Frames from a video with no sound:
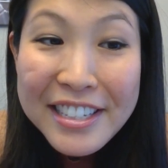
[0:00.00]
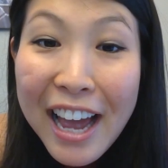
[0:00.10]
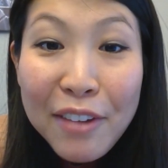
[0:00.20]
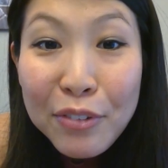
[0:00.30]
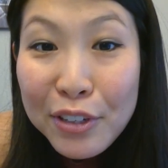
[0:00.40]

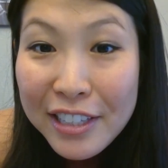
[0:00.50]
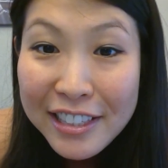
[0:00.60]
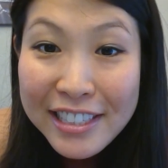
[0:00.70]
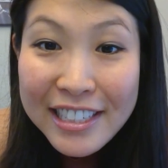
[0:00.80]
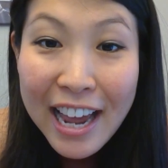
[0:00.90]
I've looked at
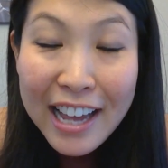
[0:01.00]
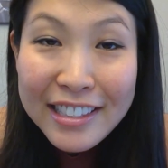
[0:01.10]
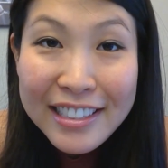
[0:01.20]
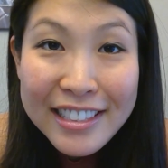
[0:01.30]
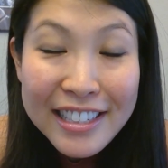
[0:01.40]
the
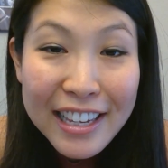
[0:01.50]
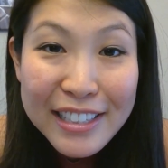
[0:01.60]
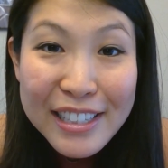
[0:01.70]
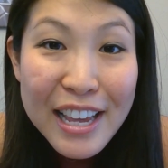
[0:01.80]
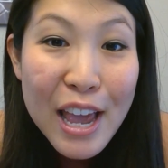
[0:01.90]
stats. It says,